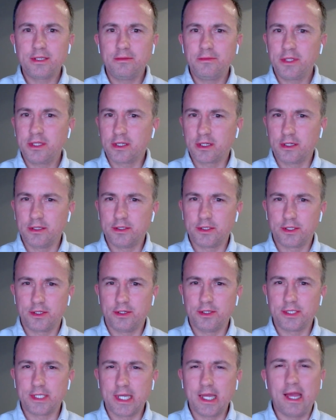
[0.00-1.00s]
some of the
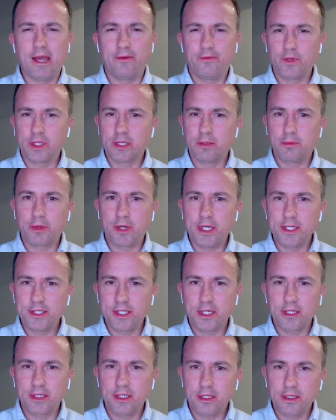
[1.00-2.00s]
concerns I have with the
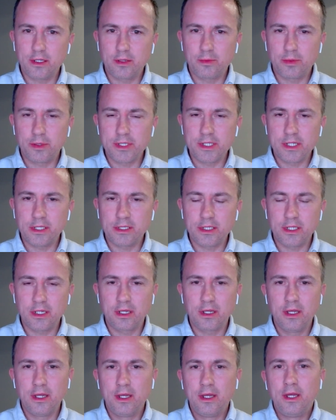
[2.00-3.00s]
project that they're
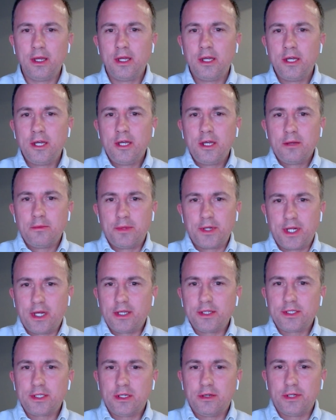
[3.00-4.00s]
presenting, but
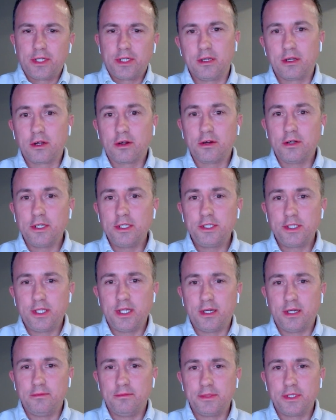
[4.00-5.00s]
also encourage
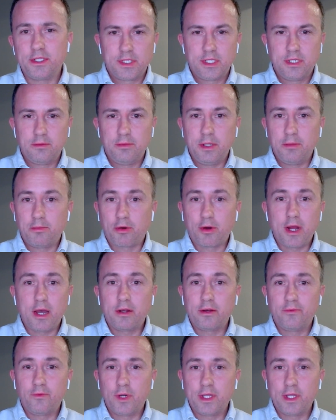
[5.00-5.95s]
them to be proud of